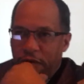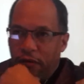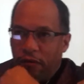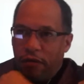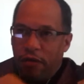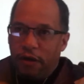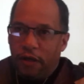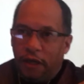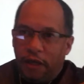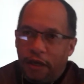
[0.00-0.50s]

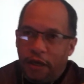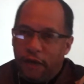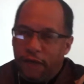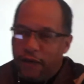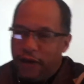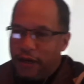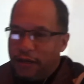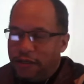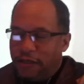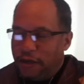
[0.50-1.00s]
Well, again,
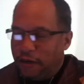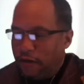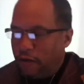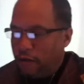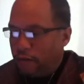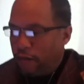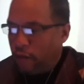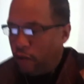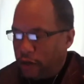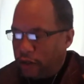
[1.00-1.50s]
I've got
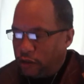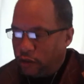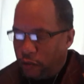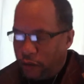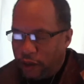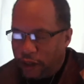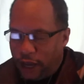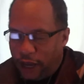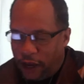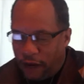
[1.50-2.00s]
several points
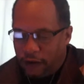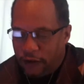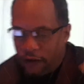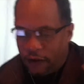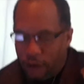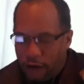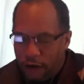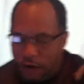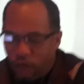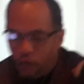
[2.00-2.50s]
with that.
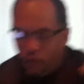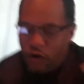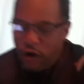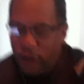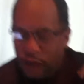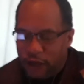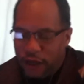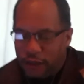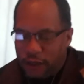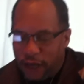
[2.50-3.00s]

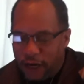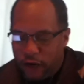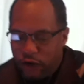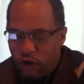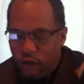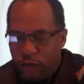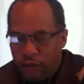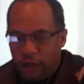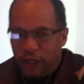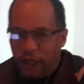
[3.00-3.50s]
One is I
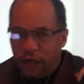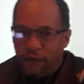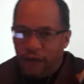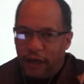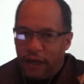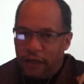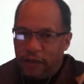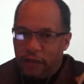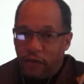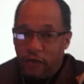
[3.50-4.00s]
do believe
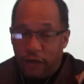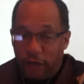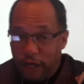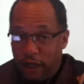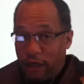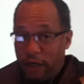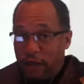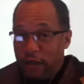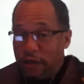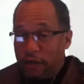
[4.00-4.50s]
that it's
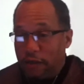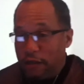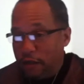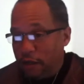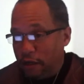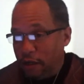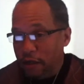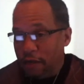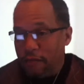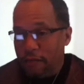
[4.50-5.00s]
ridiculous
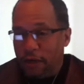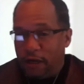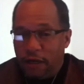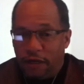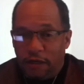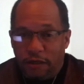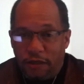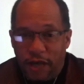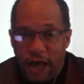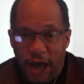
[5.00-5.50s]

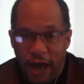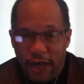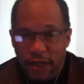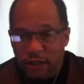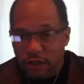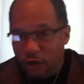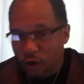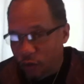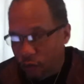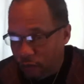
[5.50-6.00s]
because
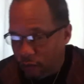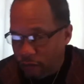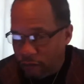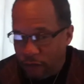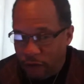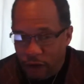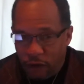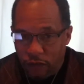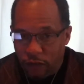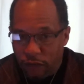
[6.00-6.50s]
signs don't
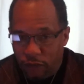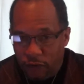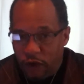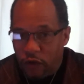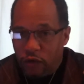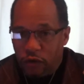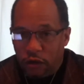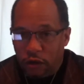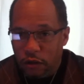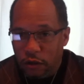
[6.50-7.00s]

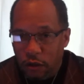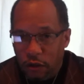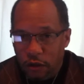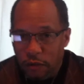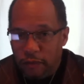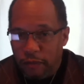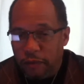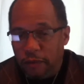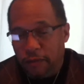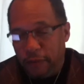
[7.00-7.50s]
vote.
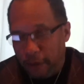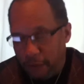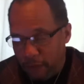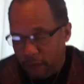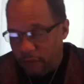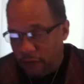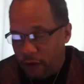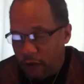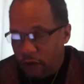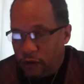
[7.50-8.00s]
The
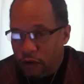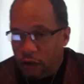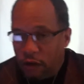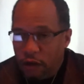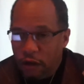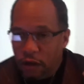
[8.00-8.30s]
people vote.